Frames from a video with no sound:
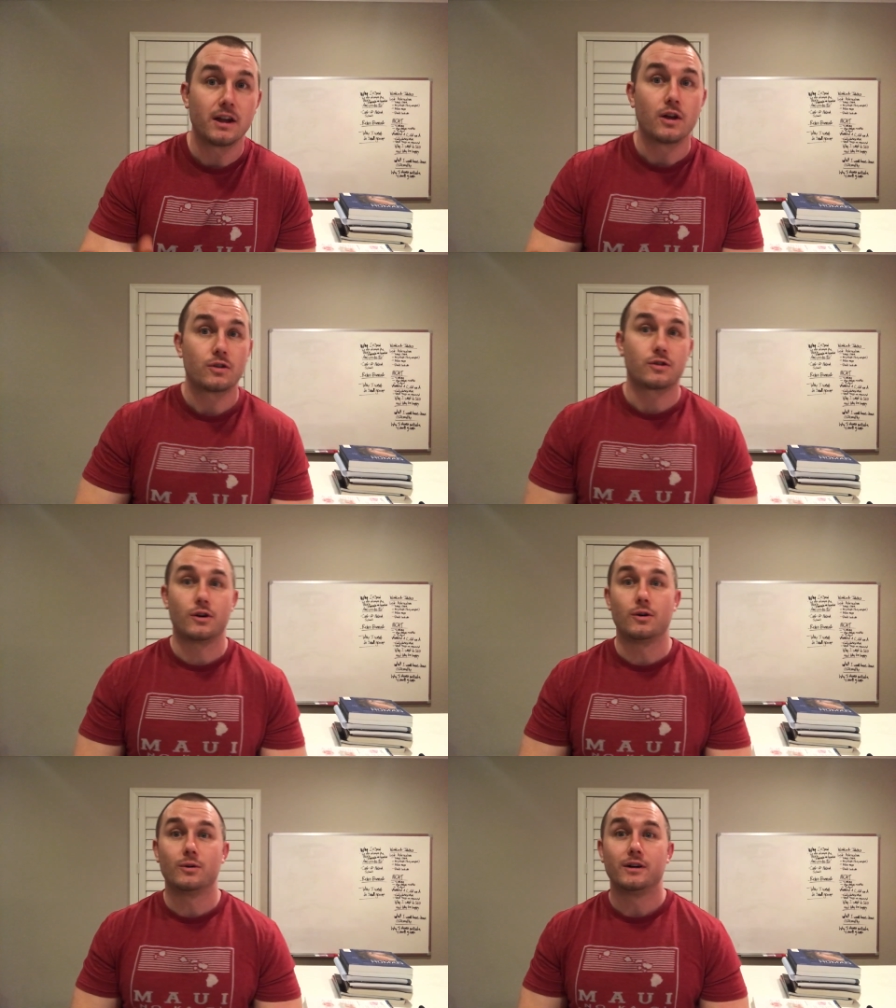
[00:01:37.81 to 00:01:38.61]

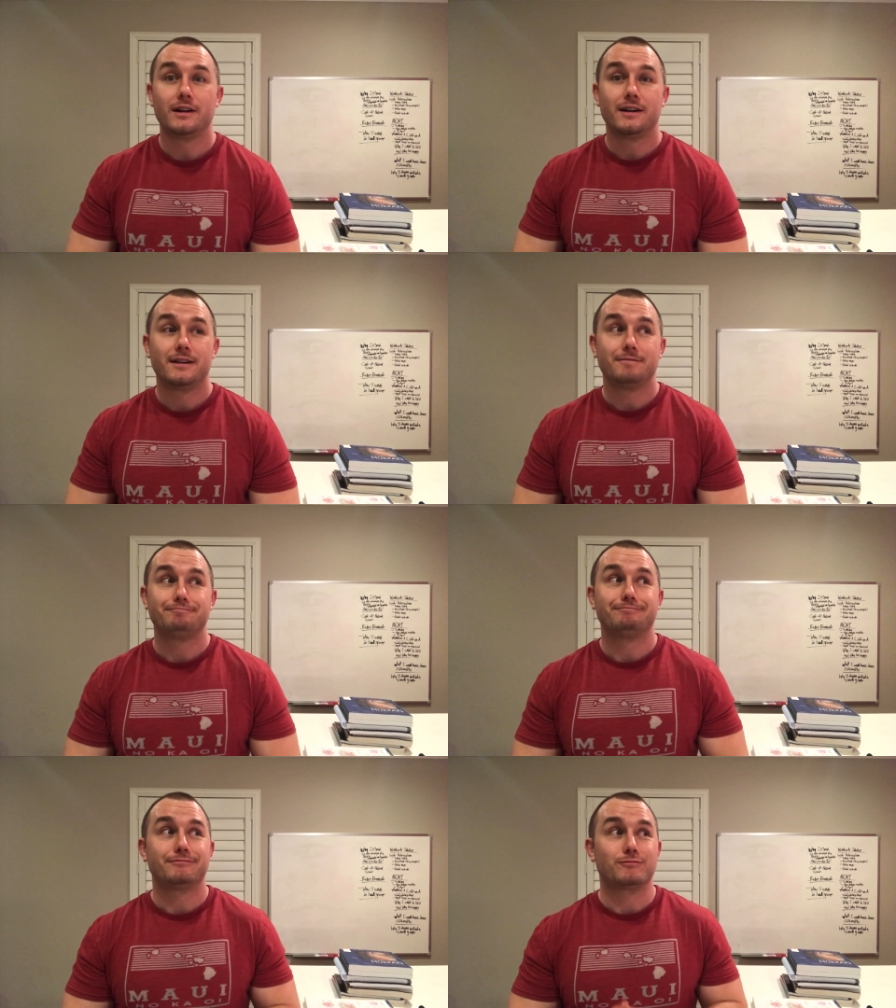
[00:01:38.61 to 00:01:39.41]
So
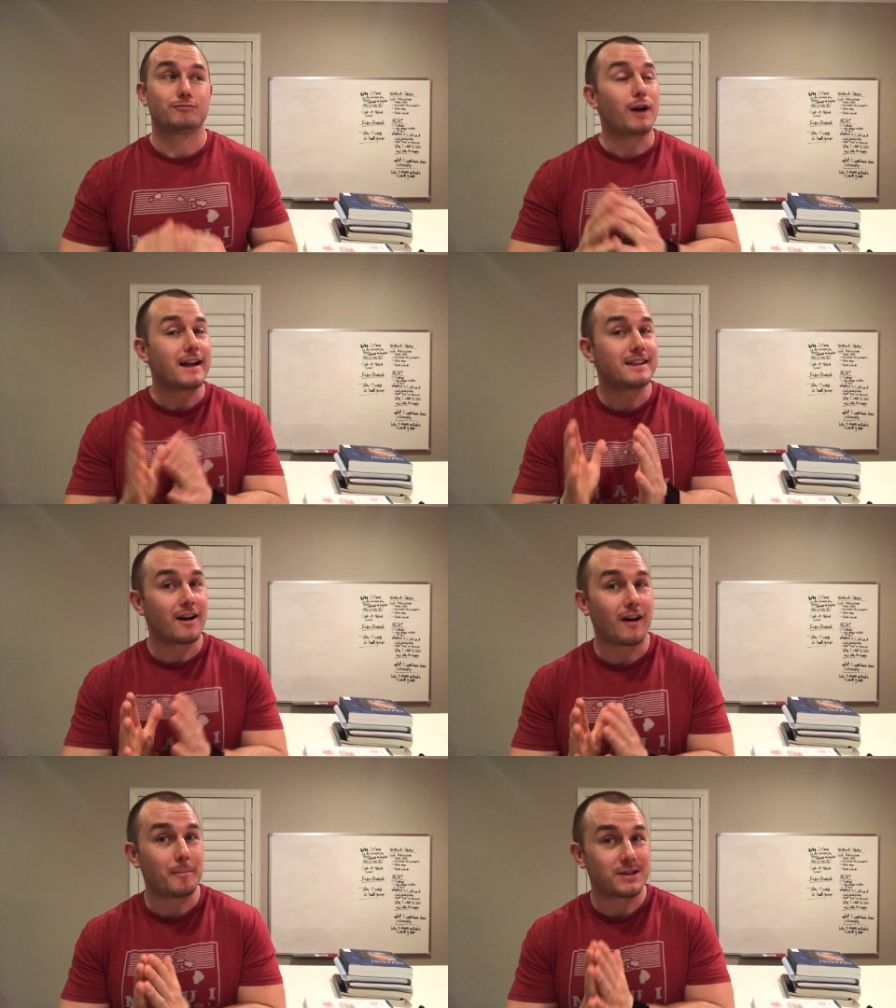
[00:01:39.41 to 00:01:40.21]
right
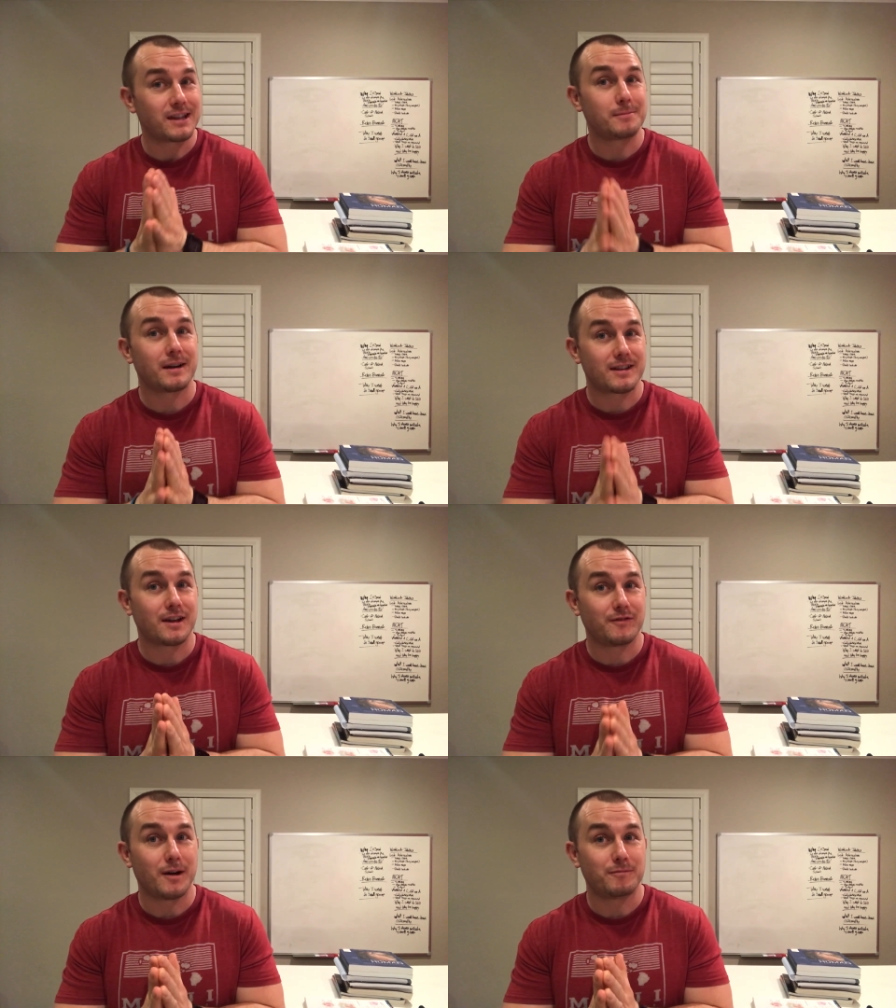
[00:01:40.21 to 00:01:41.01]
there, I'm setting
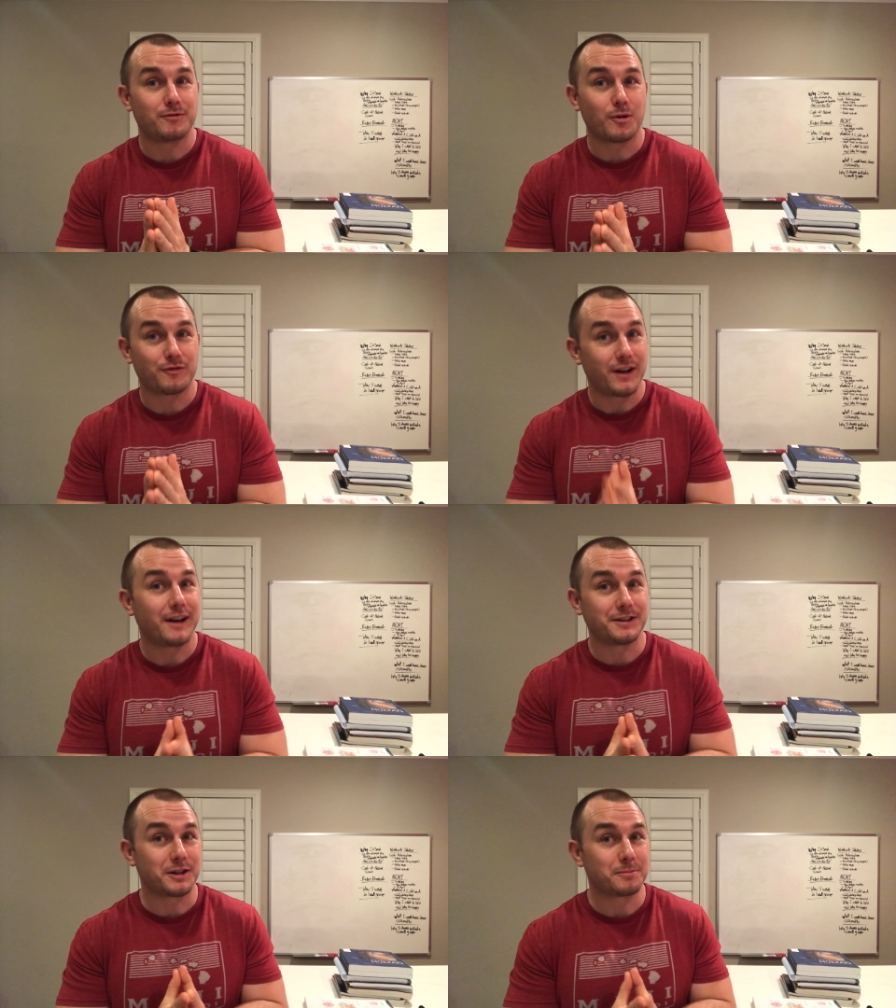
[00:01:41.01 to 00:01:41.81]
myself up for
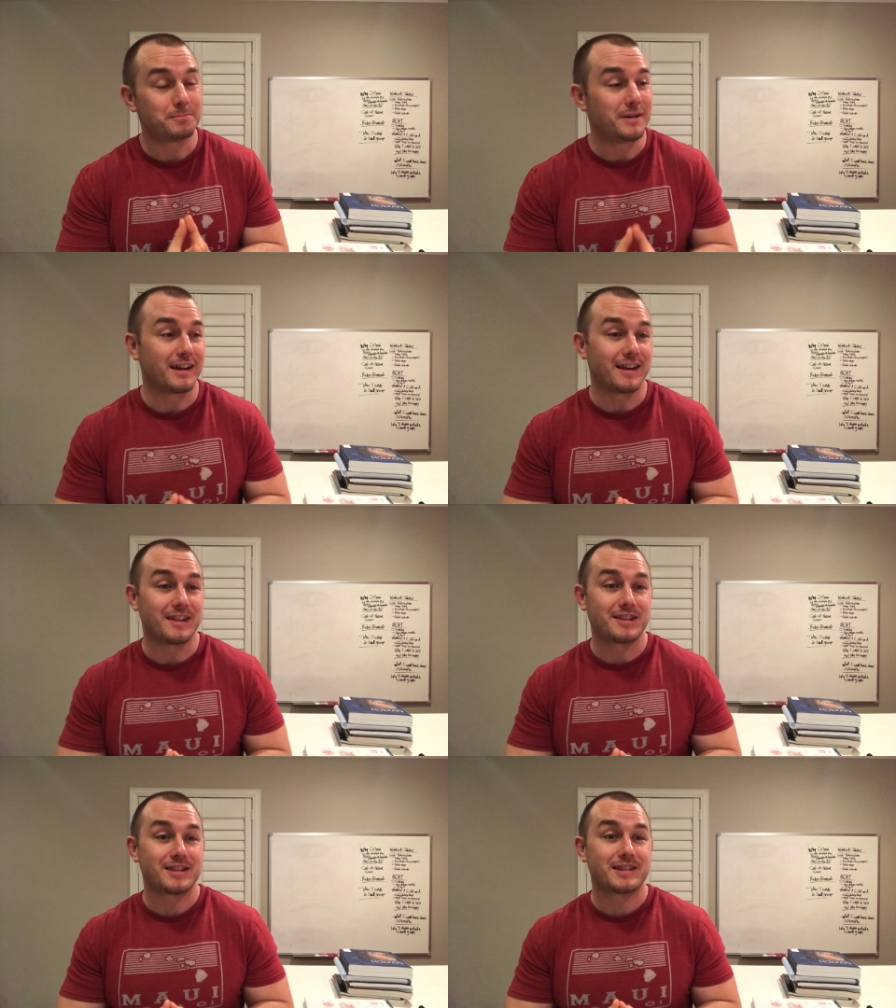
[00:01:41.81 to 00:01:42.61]
failure
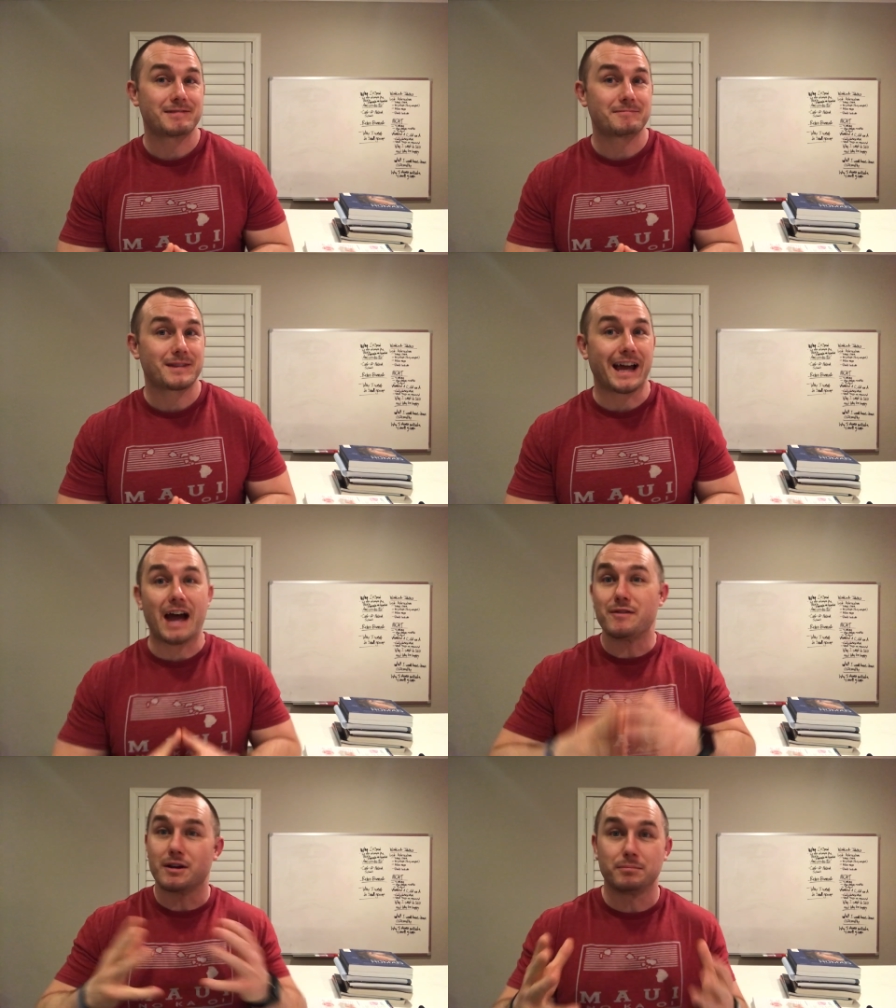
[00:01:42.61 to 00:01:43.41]
because I
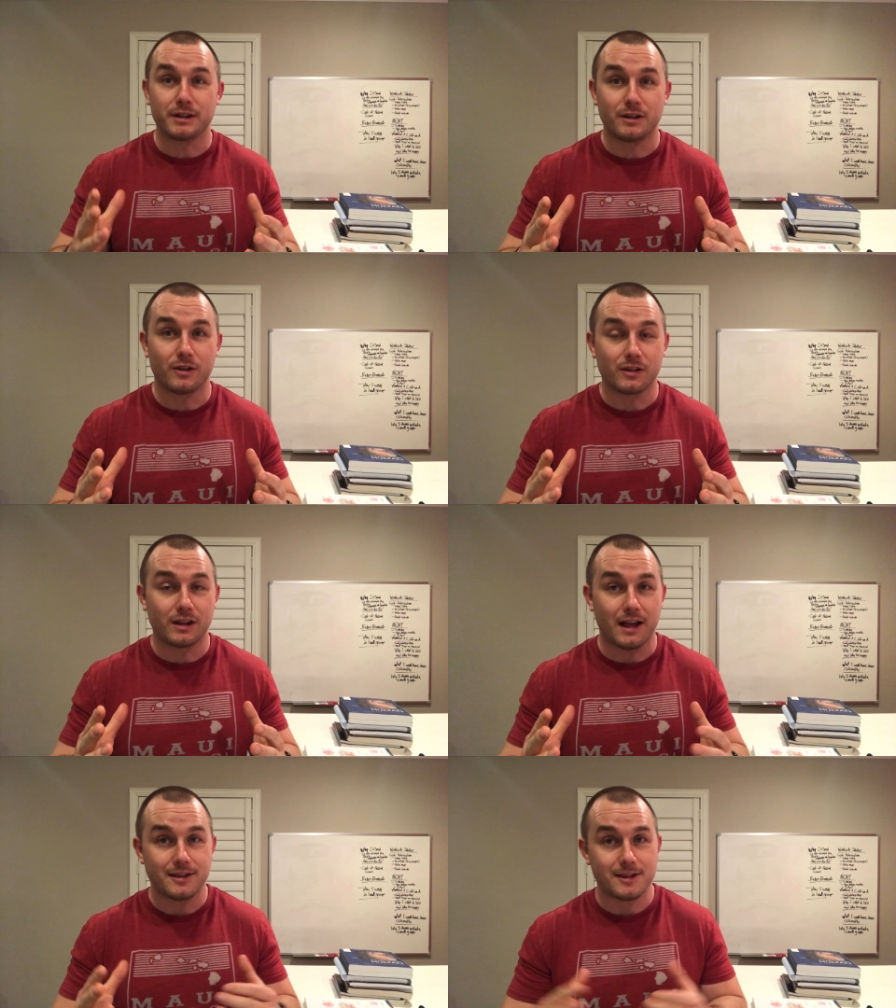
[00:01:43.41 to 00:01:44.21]
haven't completed all the
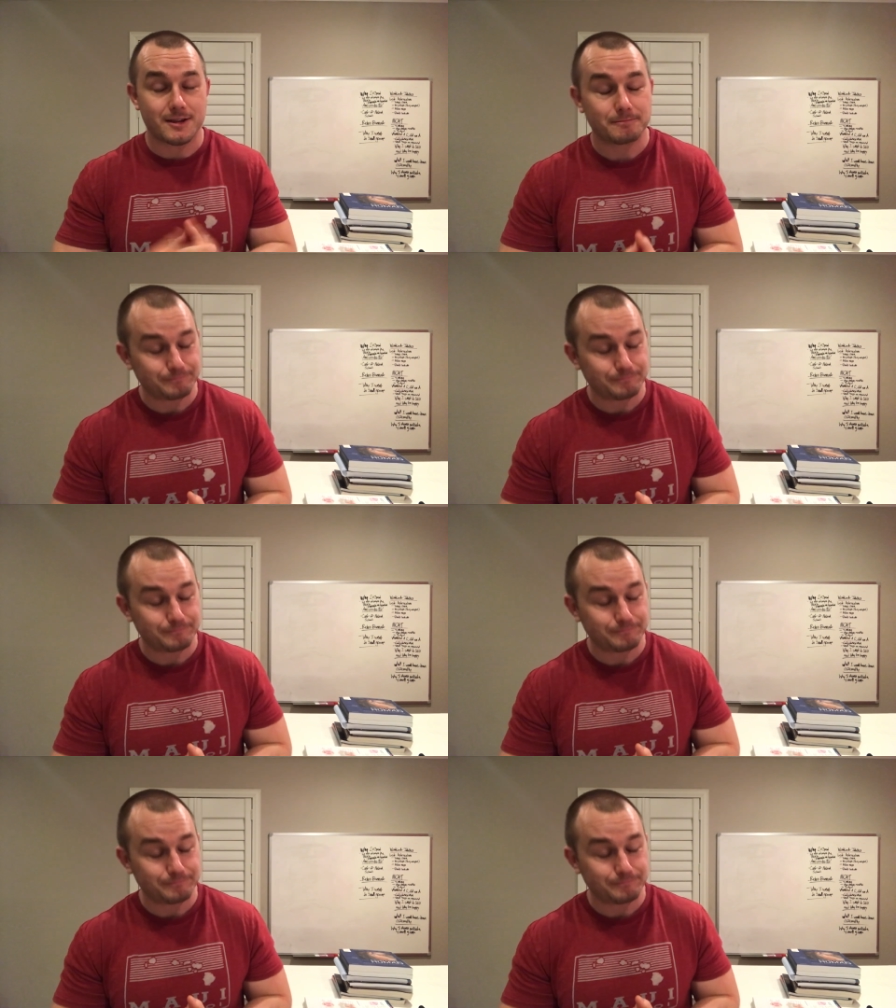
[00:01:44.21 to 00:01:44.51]
classes.